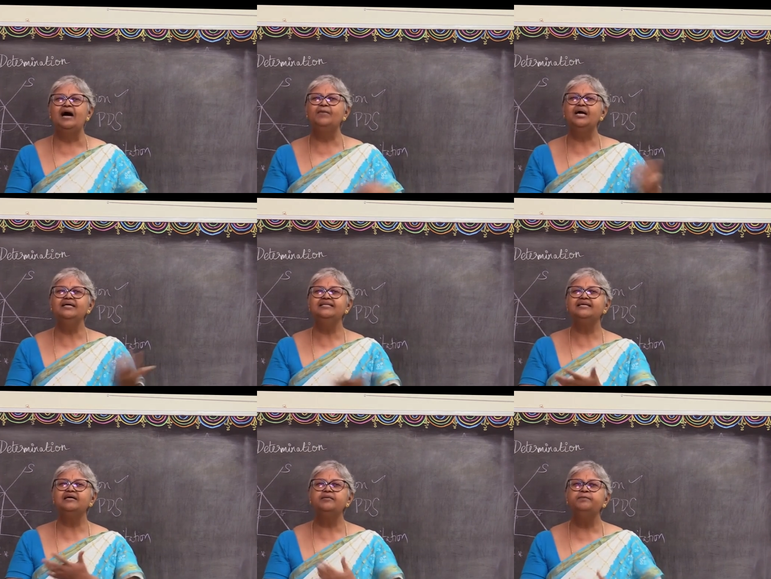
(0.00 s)
among
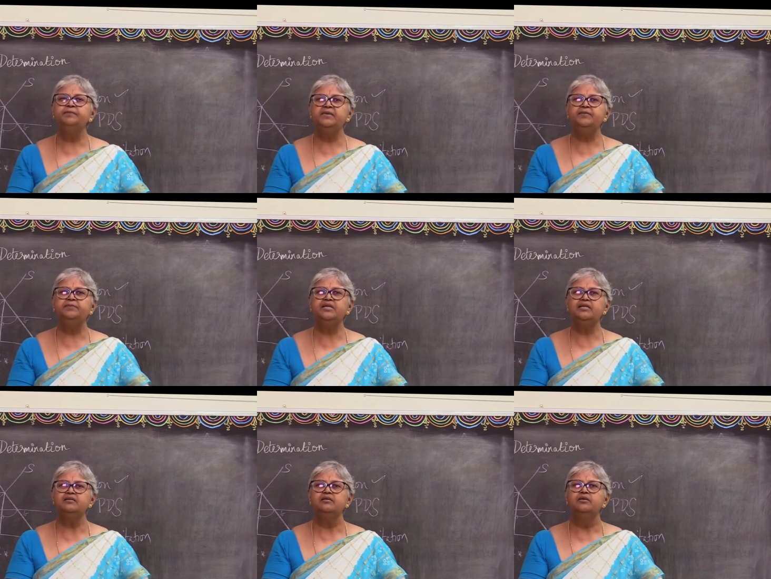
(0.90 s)
the
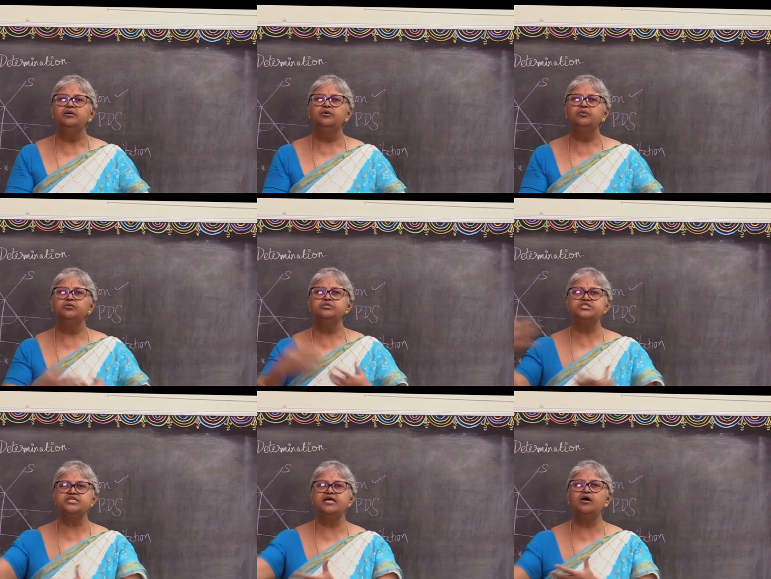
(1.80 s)
people who
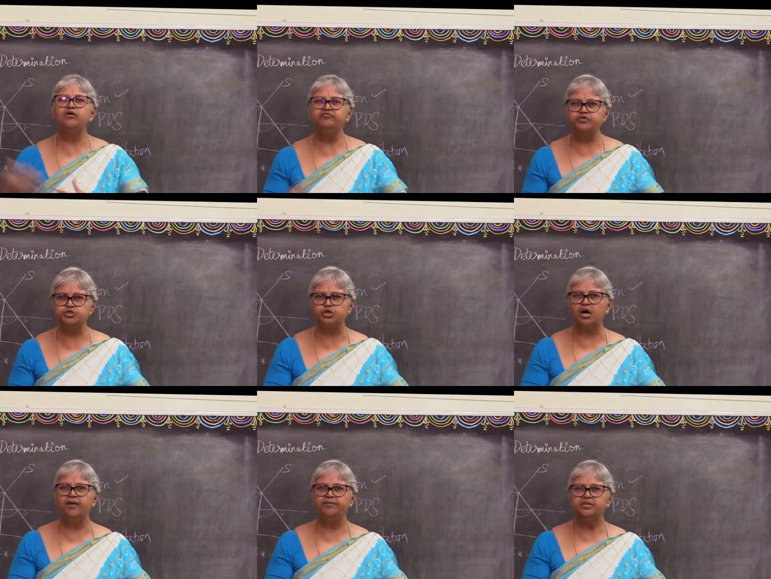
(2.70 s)
seek out for
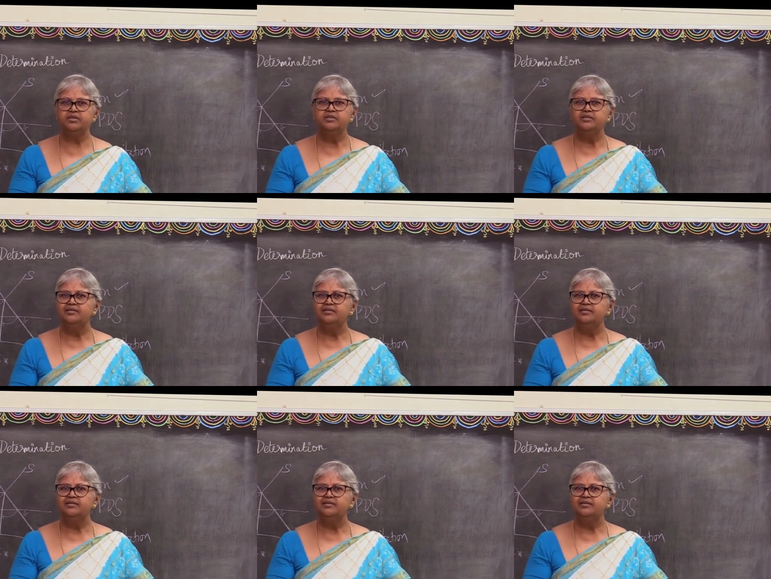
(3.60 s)
job.